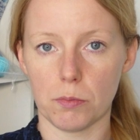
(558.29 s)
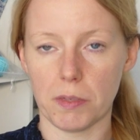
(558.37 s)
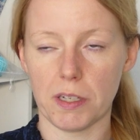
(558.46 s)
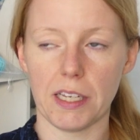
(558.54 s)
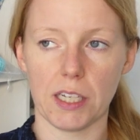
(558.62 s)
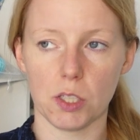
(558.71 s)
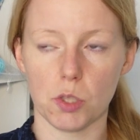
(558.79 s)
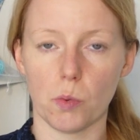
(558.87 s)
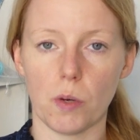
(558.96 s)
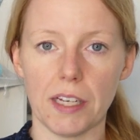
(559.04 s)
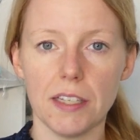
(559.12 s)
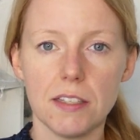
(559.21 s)
my neck
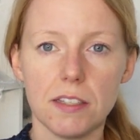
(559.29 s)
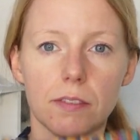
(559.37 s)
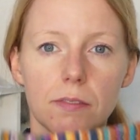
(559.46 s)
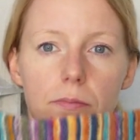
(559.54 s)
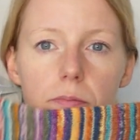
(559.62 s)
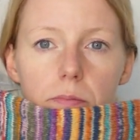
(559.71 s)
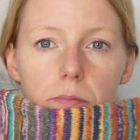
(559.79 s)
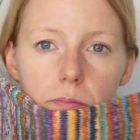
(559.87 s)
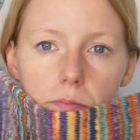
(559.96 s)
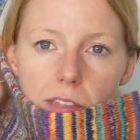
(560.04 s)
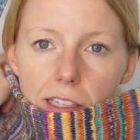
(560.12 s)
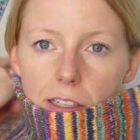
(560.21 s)
twice,
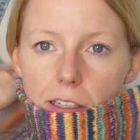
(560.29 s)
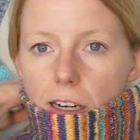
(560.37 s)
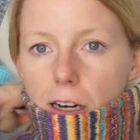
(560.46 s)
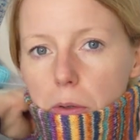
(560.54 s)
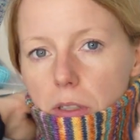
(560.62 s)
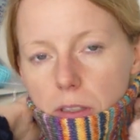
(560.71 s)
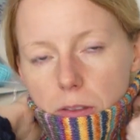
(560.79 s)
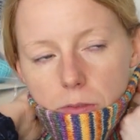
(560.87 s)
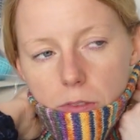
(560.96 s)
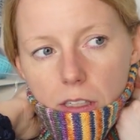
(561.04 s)
like a cowl,